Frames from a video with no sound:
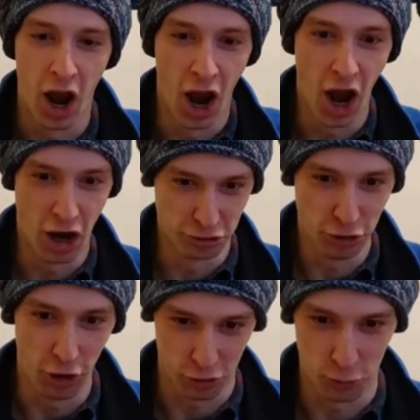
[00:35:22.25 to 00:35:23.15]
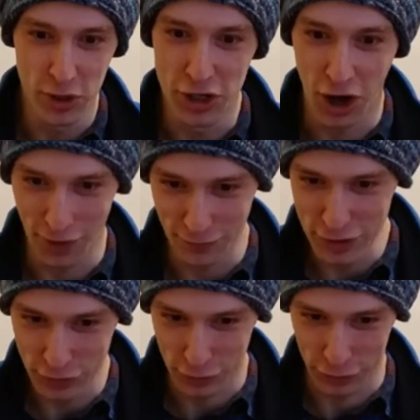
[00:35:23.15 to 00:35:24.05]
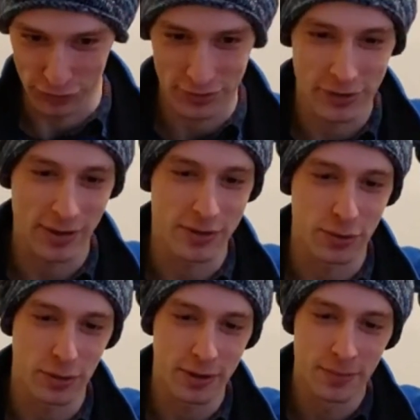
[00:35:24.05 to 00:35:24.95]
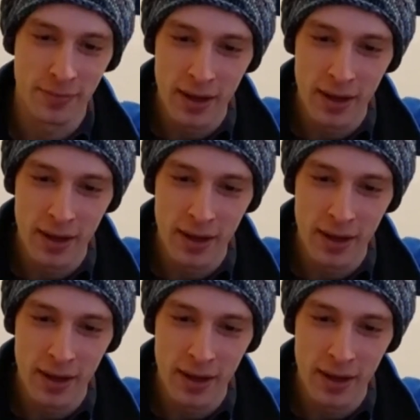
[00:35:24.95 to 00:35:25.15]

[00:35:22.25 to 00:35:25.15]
Hey, look, we got visitors, shouts an orc.